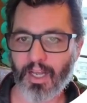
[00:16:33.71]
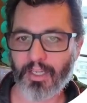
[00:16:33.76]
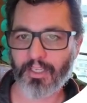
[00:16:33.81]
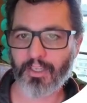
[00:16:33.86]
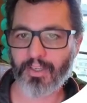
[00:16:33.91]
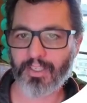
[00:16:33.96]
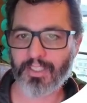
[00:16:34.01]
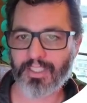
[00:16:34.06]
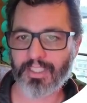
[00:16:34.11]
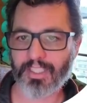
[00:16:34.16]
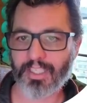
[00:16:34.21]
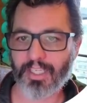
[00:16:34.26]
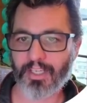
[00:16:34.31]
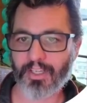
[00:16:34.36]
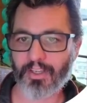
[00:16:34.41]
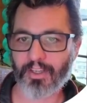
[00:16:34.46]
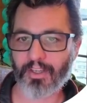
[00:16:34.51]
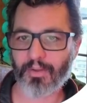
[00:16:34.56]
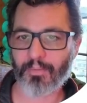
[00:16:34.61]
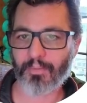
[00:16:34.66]
you can
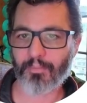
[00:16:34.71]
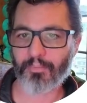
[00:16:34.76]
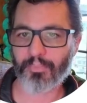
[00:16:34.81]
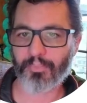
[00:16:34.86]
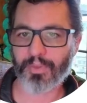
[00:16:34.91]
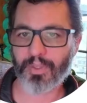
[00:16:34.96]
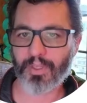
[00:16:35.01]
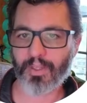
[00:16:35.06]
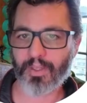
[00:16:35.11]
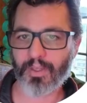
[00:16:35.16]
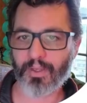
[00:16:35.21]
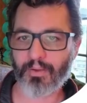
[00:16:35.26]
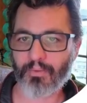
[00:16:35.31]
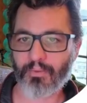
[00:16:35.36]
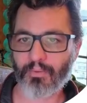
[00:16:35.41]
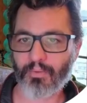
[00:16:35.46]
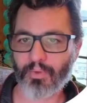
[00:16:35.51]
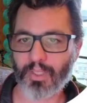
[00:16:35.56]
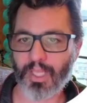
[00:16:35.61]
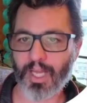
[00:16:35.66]
see
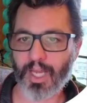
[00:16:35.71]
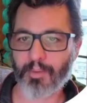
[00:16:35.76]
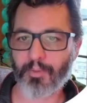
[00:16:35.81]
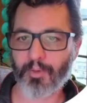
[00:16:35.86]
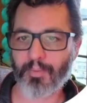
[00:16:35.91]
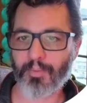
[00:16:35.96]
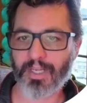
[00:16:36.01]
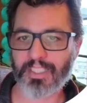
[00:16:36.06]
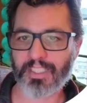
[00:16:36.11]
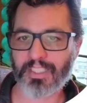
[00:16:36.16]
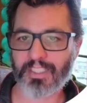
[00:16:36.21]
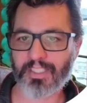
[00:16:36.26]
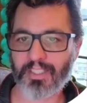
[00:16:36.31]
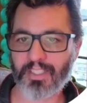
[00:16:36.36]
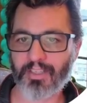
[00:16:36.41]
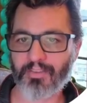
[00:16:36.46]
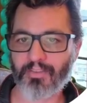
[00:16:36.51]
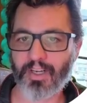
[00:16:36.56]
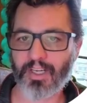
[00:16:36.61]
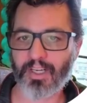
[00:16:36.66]
reliable message
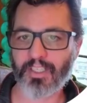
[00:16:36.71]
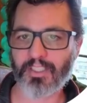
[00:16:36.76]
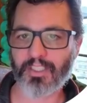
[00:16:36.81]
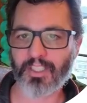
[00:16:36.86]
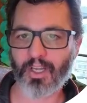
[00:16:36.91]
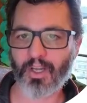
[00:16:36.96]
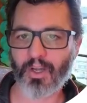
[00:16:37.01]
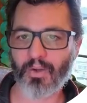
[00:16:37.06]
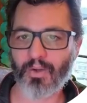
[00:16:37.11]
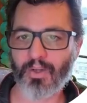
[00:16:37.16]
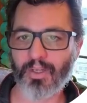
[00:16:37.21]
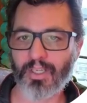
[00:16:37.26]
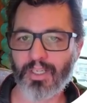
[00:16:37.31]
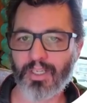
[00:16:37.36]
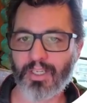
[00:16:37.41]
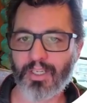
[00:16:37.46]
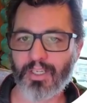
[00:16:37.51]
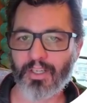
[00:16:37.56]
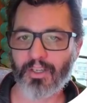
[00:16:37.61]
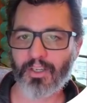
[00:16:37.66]
delivering. So
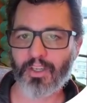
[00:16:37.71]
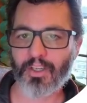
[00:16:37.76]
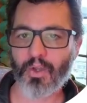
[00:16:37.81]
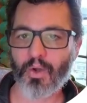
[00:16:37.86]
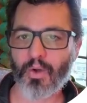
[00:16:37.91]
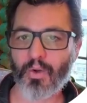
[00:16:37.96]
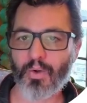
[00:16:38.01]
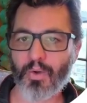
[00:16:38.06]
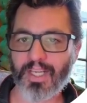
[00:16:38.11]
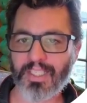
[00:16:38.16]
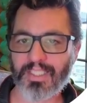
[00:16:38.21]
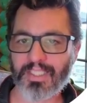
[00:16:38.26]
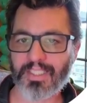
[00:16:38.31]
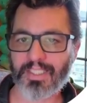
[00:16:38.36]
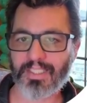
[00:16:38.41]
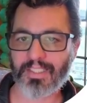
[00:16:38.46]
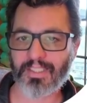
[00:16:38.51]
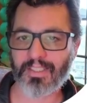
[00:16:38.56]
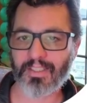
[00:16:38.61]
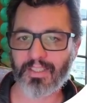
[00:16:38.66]

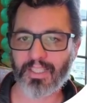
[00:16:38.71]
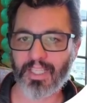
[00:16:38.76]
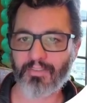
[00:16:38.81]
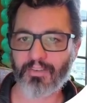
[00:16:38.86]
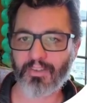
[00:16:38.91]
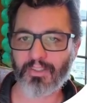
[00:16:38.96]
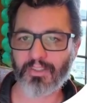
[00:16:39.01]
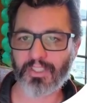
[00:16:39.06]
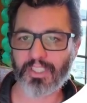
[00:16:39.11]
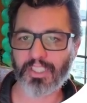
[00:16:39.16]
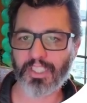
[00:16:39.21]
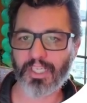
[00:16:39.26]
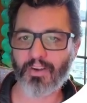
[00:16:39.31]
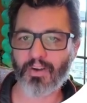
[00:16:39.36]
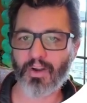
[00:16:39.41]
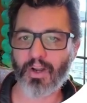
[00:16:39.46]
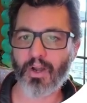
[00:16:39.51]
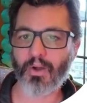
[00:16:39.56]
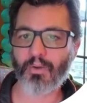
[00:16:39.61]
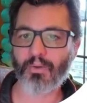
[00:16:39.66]
QoS level
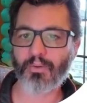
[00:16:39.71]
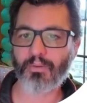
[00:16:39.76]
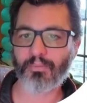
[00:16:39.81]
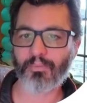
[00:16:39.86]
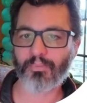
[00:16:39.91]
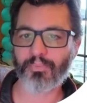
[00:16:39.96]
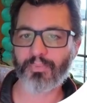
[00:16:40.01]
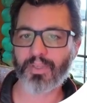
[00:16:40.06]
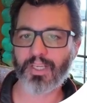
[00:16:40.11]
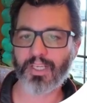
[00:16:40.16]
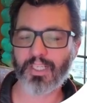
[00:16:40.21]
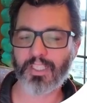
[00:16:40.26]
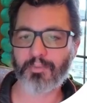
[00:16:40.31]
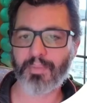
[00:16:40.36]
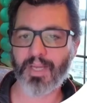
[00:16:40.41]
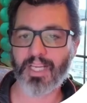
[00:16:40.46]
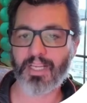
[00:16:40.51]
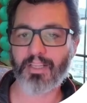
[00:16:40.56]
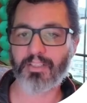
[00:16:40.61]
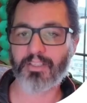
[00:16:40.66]
0 is
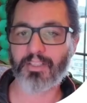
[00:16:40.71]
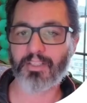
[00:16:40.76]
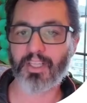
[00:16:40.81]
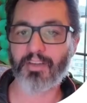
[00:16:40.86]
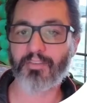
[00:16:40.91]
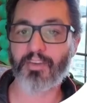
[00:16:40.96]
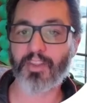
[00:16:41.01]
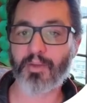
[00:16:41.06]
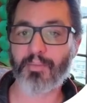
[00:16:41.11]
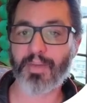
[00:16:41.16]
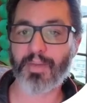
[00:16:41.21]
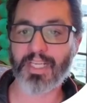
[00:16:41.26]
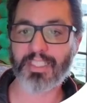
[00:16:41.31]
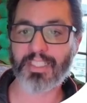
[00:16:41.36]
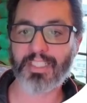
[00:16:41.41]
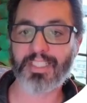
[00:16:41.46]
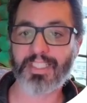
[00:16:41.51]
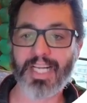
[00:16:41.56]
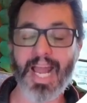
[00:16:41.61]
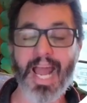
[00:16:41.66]
deliver the
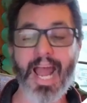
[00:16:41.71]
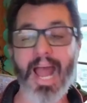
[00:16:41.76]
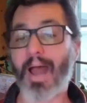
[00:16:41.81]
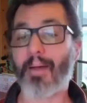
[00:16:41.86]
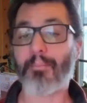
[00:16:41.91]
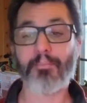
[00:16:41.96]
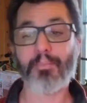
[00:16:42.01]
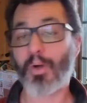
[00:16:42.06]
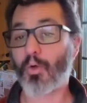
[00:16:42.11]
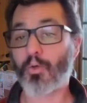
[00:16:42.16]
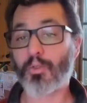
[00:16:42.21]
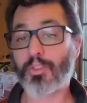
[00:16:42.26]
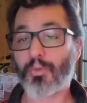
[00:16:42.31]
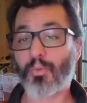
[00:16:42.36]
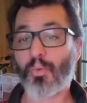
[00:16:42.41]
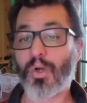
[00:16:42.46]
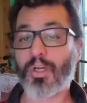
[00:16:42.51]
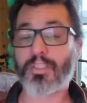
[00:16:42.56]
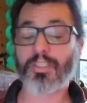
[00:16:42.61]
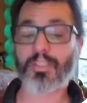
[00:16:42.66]
message at most
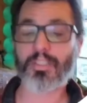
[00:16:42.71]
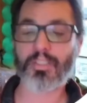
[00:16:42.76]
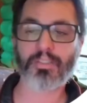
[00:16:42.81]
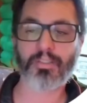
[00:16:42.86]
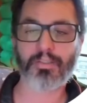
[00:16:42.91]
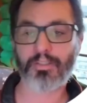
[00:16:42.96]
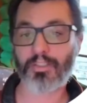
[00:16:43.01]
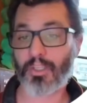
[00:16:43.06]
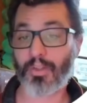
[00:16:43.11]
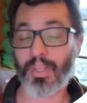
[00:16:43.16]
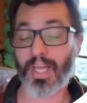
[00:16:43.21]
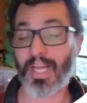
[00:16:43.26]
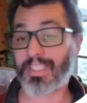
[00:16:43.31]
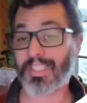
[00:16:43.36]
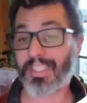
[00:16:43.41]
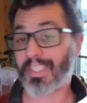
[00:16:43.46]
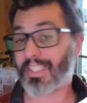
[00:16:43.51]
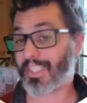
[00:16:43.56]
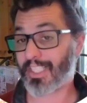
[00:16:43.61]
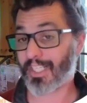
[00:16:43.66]
once. So
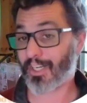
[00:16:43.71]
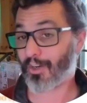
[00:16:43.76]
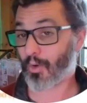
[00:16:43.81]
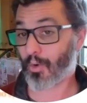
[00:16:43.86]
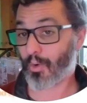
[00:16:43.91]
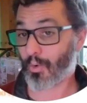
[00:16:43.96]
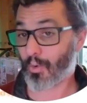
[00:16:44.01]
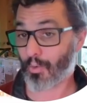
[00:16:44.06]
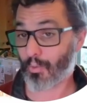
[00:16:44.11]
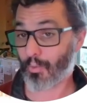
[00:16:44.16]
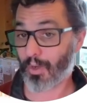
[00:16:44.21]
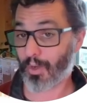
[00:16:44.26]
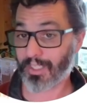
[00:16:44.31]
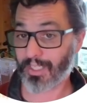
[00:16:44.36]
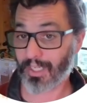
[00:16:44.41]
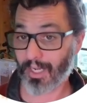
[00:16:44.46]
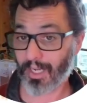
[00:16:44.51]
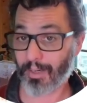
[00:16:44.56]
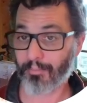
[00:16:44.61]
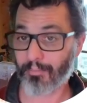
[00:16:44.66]
that's 0 or 1
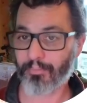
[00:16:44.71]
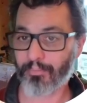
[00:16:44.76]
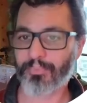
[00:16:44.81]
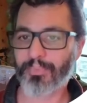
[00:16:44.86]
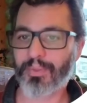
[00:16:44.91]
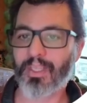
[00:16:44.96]
time.